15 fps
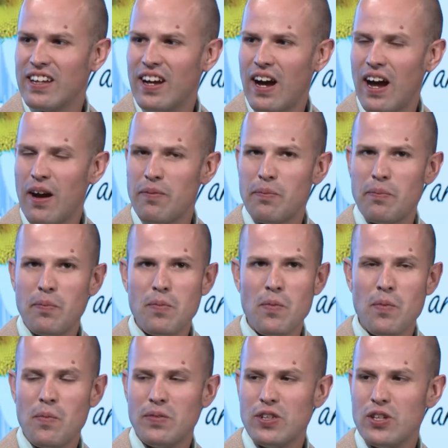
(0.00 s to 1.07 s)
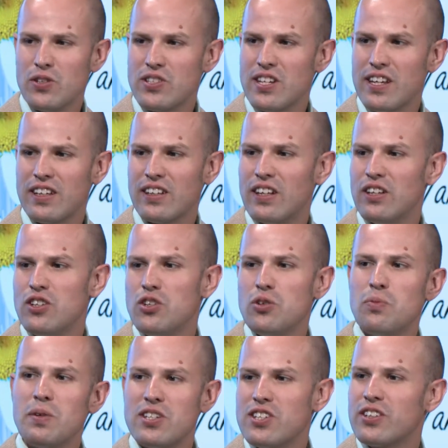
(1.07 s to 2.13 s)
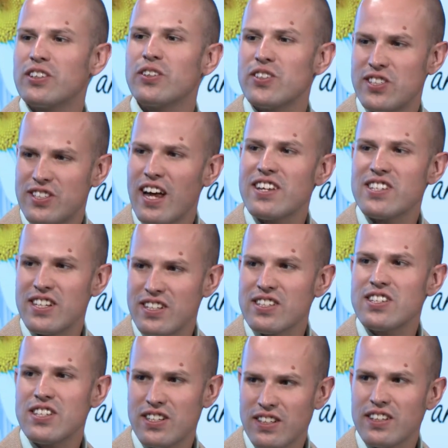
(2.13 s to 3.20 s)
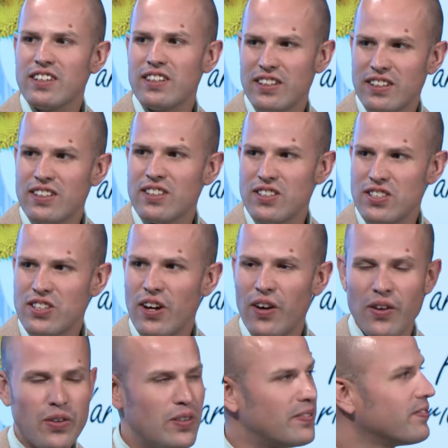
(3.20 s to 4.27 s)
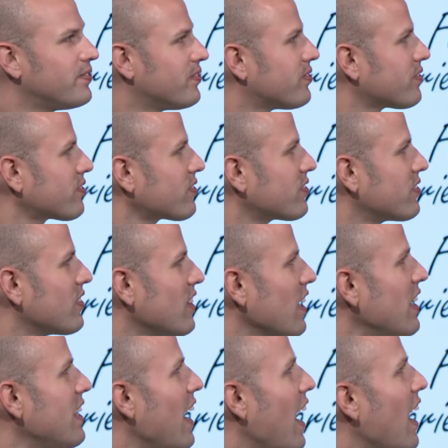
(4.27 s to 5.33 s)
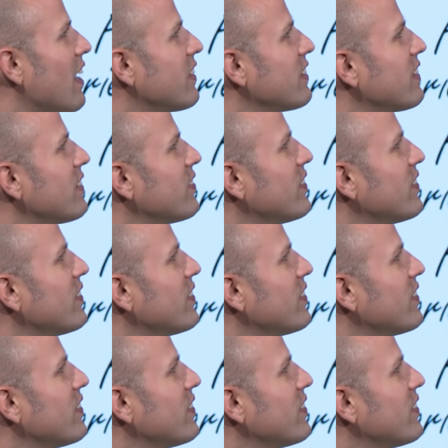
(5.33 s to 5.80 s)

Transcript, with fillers: uh, using new materials doesn't. Yes. So, yeah,